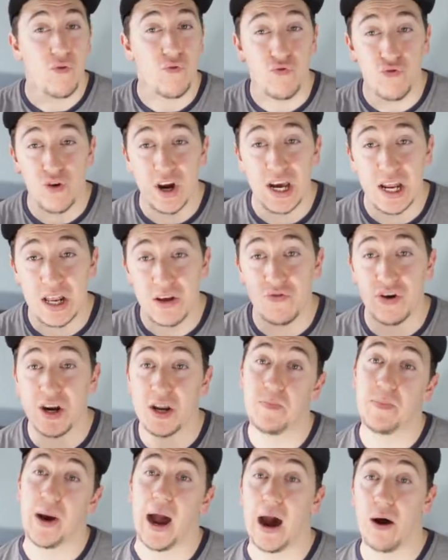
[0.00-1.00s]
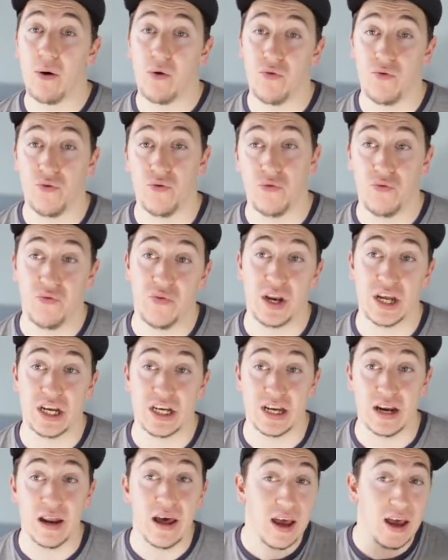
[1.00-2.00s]
really powerful
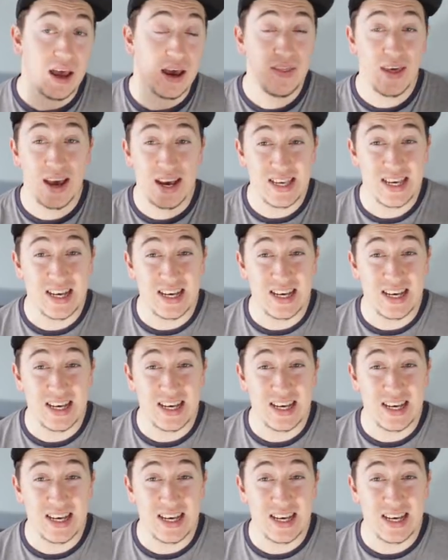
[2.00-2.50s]
finishing. And that is